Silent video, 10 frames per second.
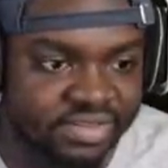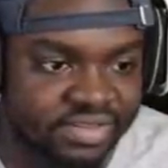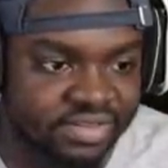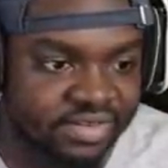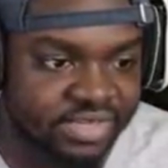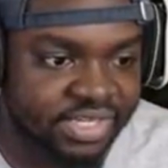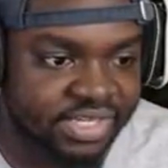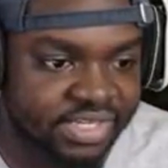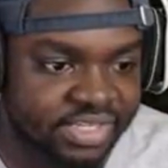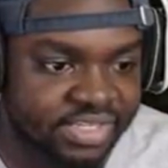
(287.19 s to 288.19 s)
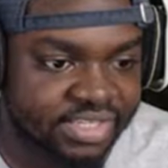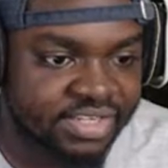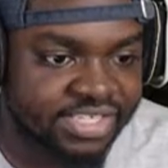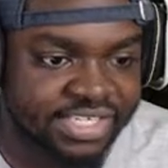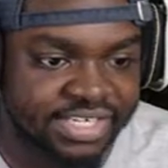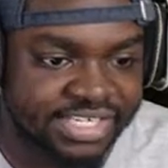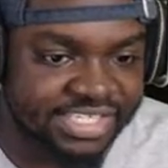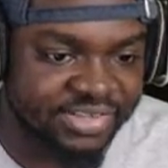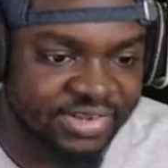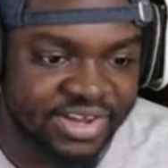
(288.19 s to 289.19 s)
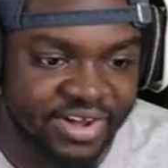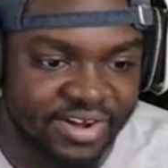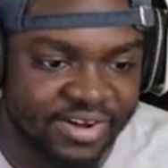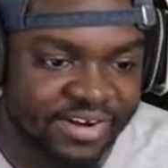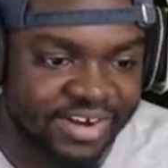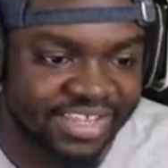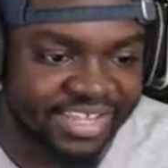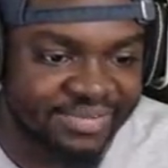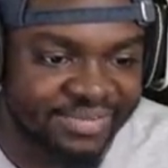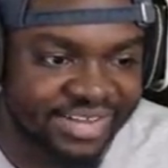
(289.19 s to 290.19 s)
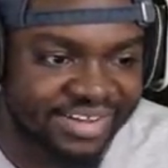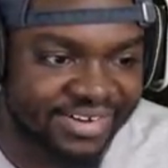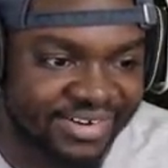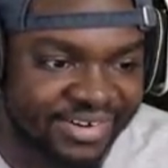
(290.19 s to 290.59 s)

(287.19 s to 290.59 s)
Okay. It's a nice little car. I like my car.